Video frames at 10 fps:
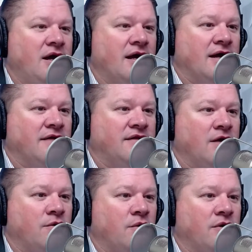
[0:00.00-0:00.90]
and I
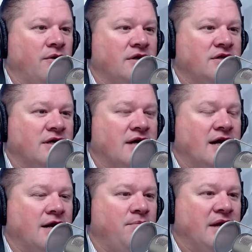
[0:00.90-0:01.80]
think we're going to
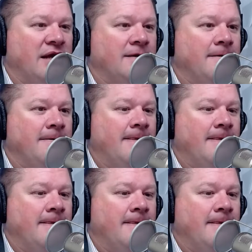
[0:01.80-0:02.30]
kind of be